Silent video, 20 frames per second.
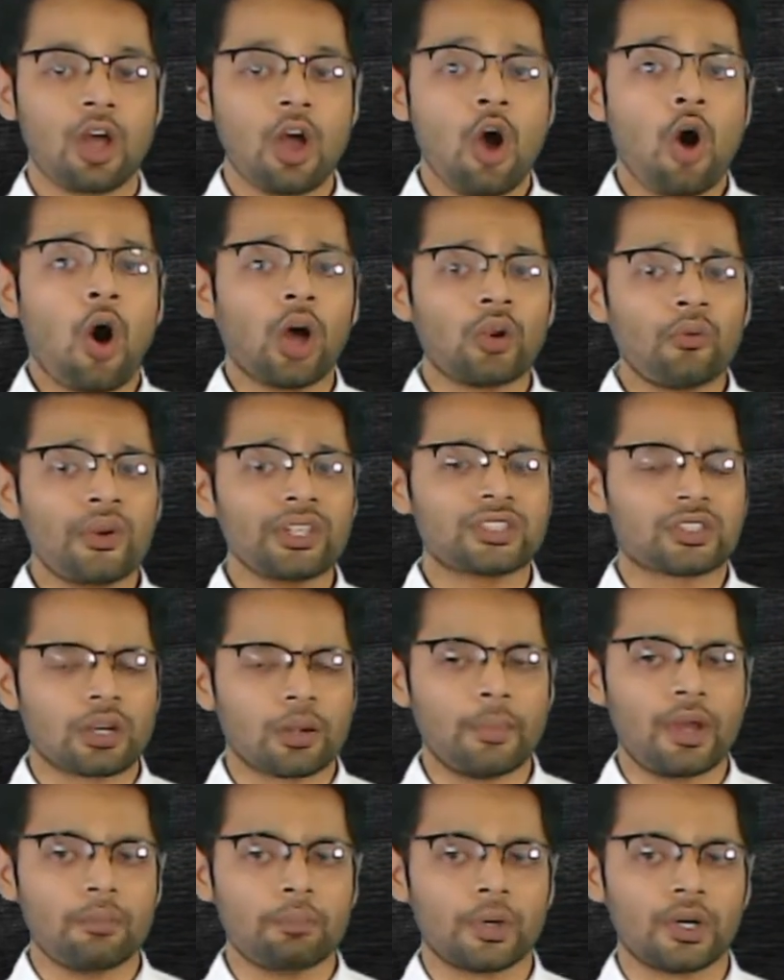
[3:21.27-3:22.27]
Always
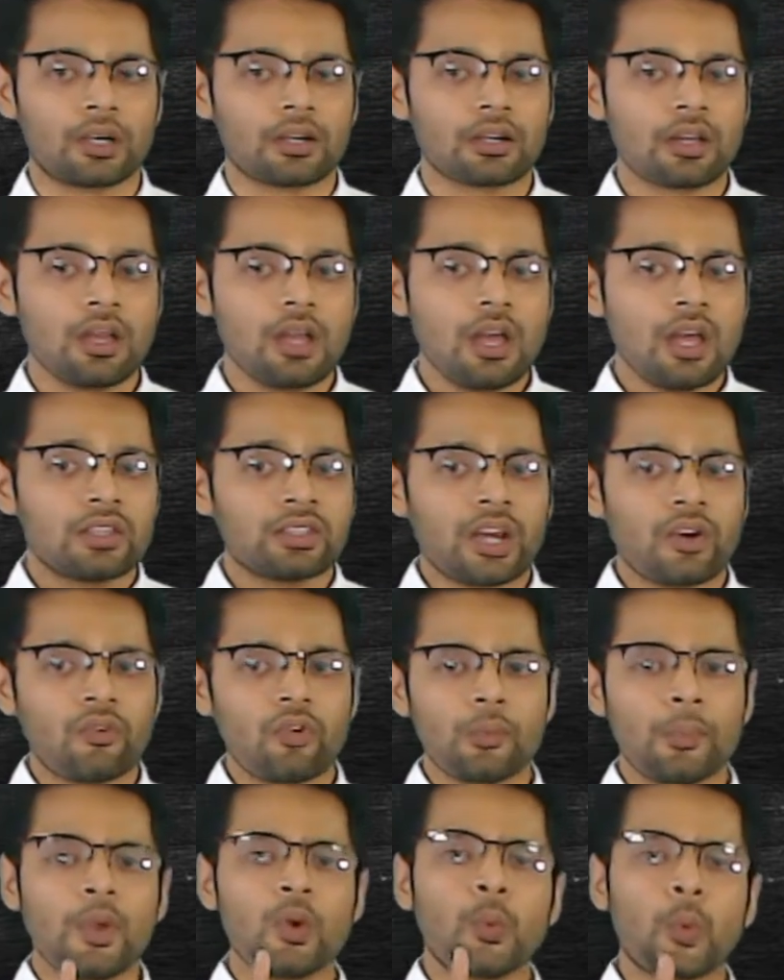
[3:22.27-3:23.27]
remember, there will
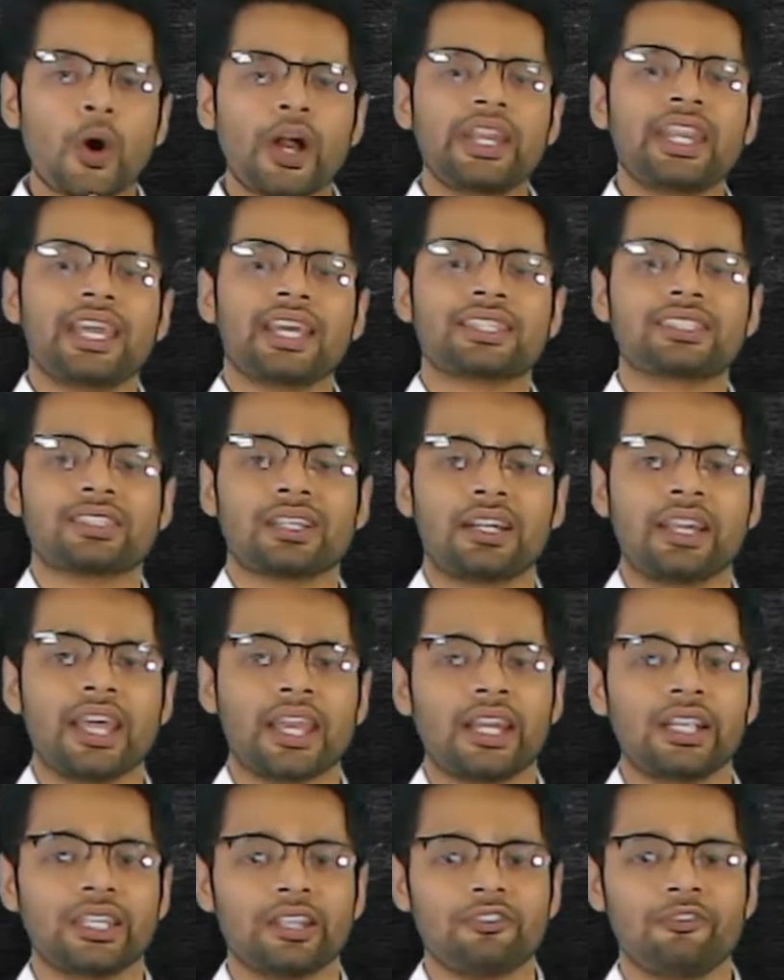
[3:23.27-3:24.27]
be one extra
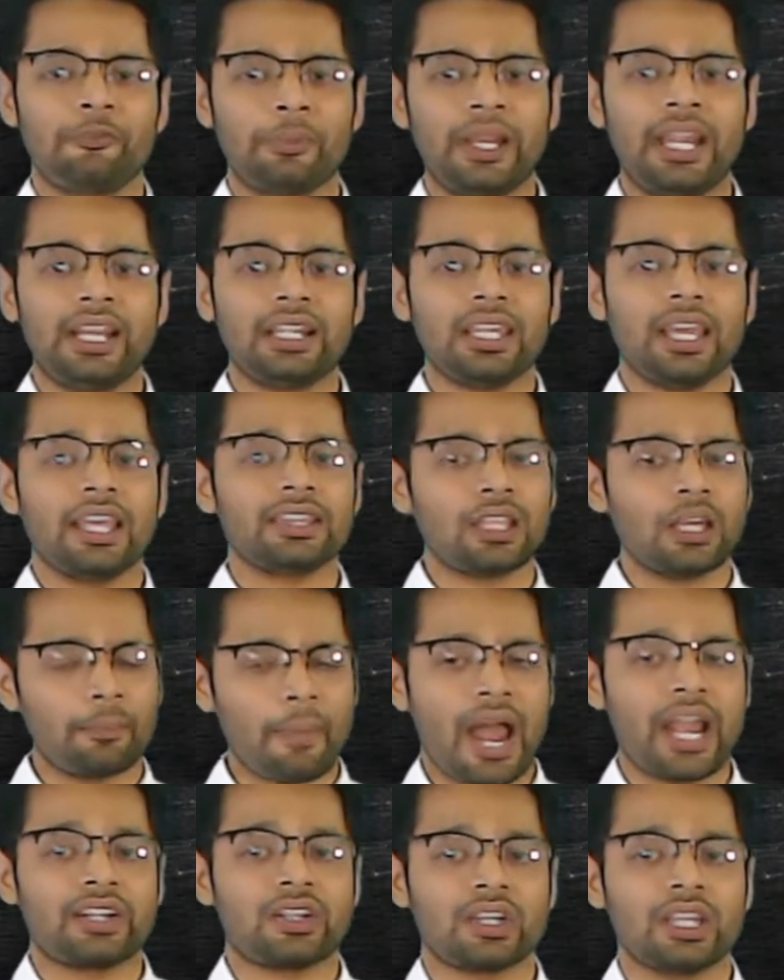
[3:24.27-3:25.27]
negative plate in the
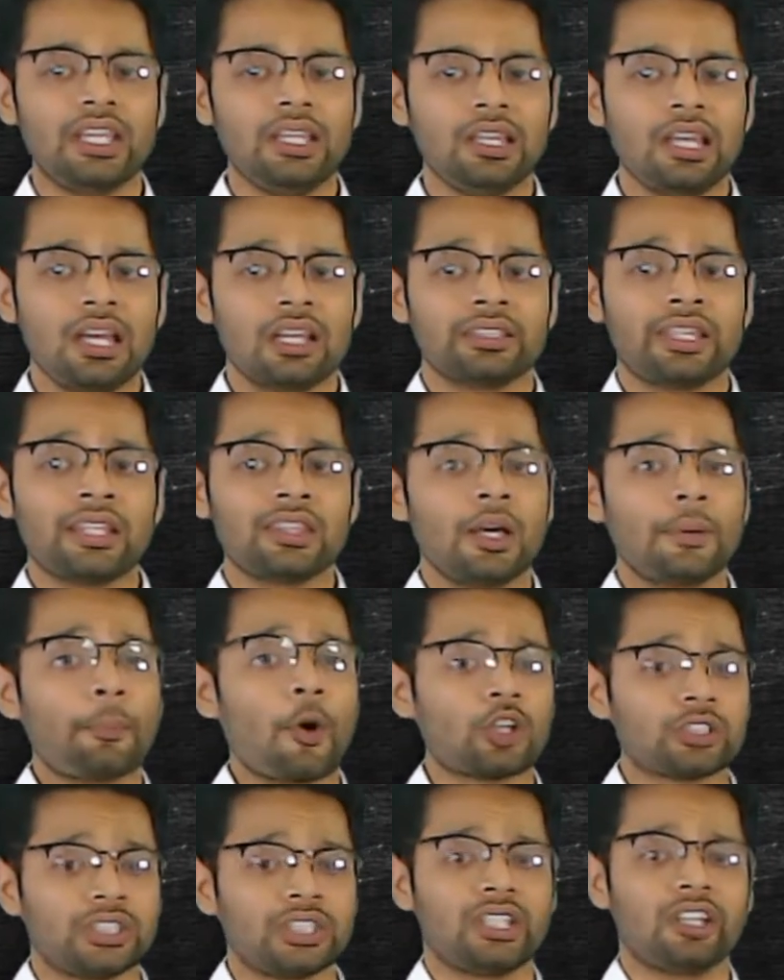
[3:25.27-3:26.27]
battery than the
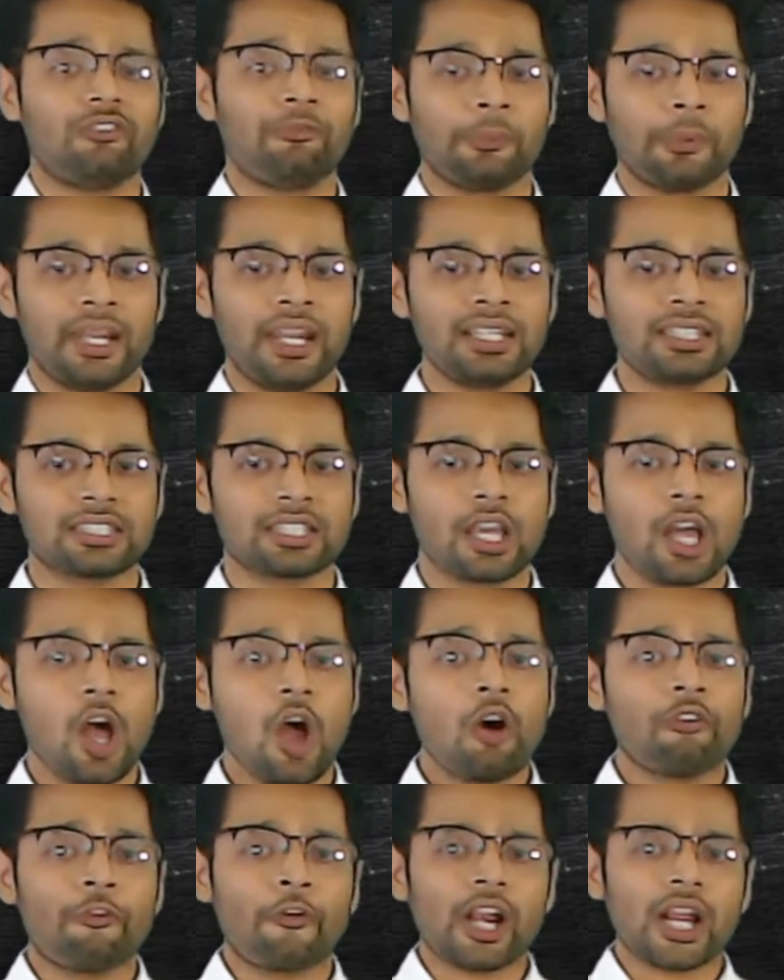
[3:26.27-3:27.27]
positive plates
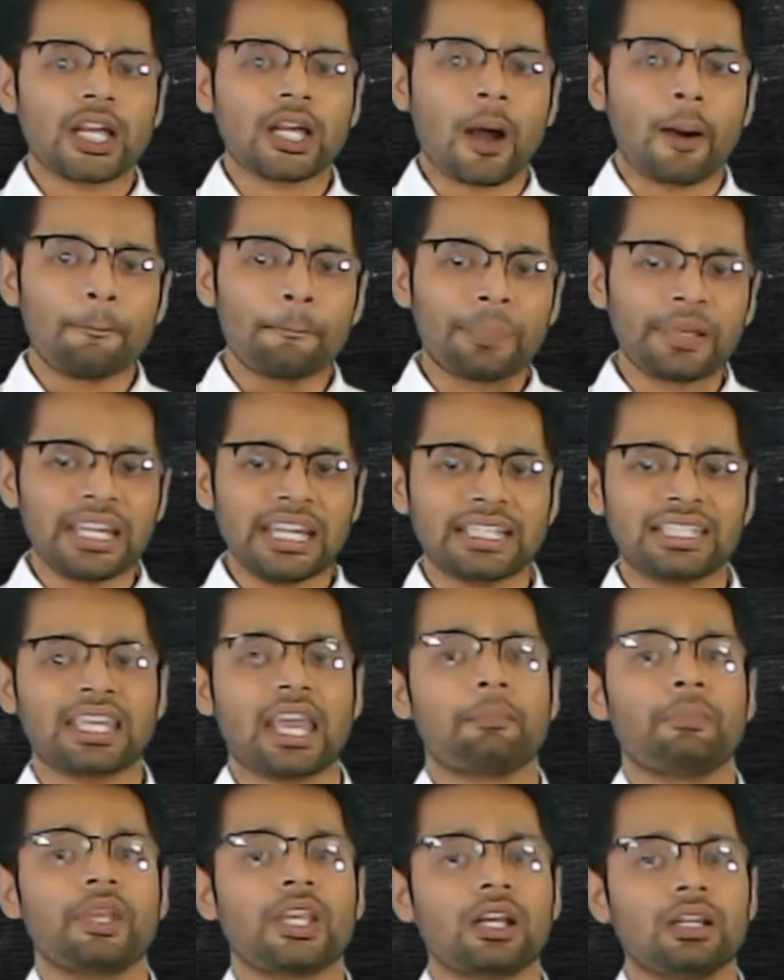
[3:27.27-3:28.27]
for a complete
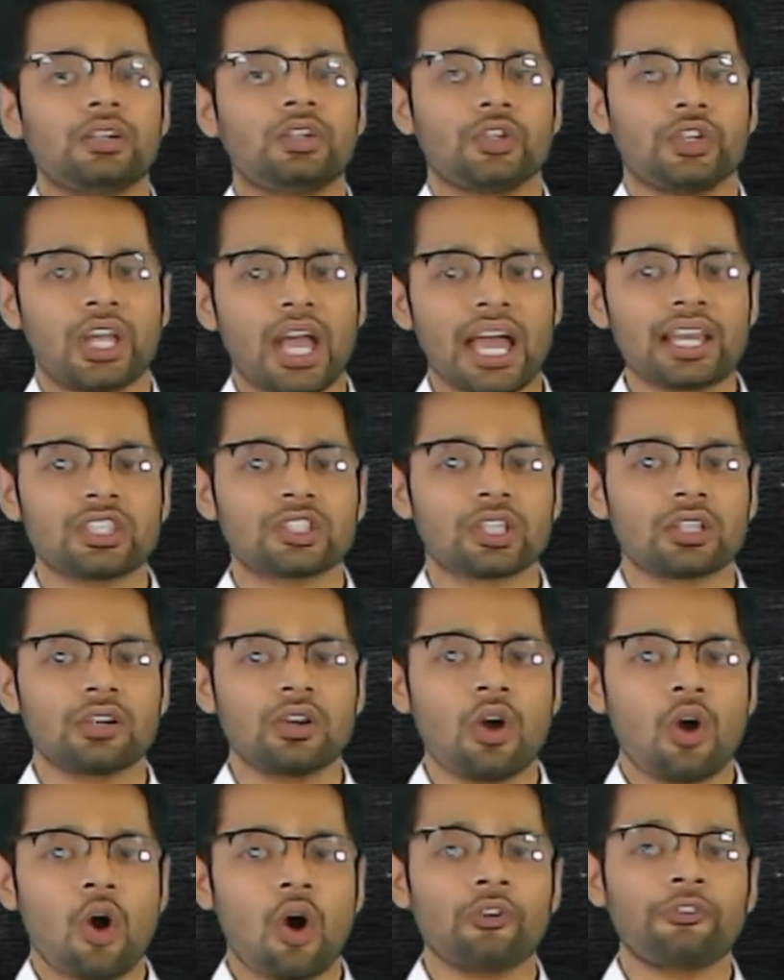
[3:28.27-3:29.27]
chemical
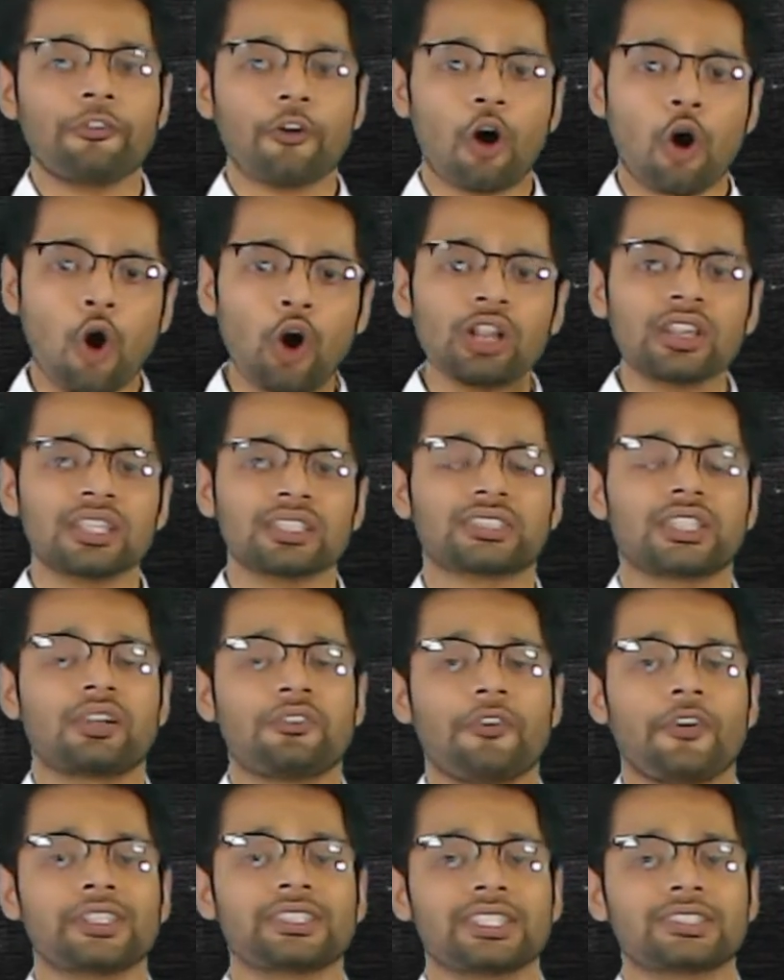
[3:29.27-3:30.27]
reaction of all the
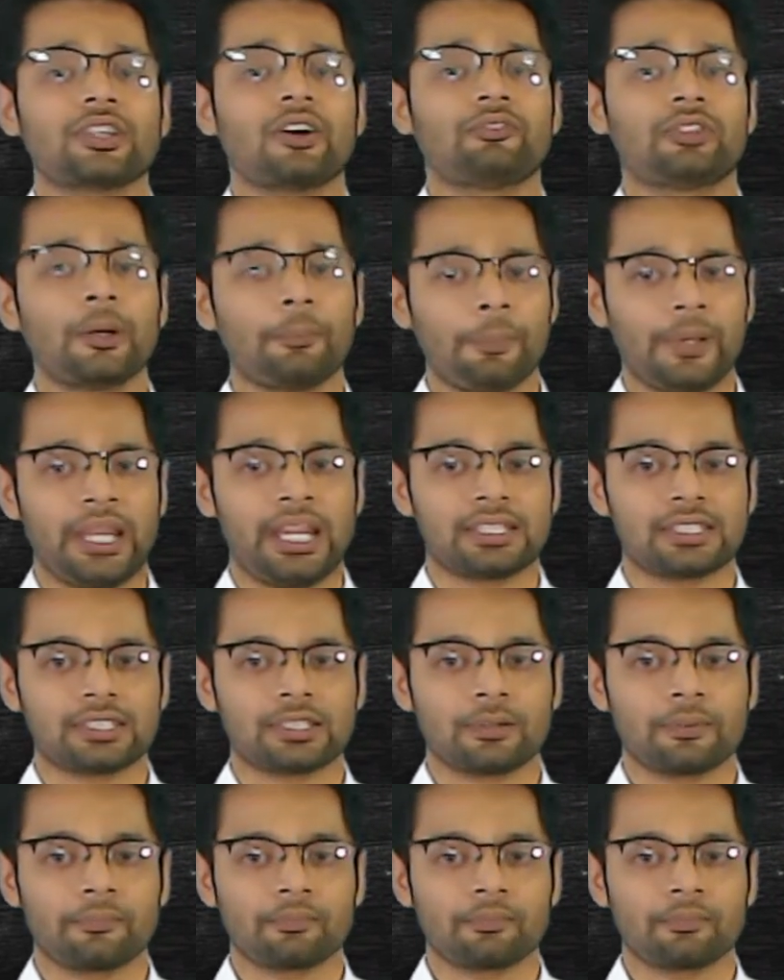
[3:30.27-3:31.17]
surfaces of the plates.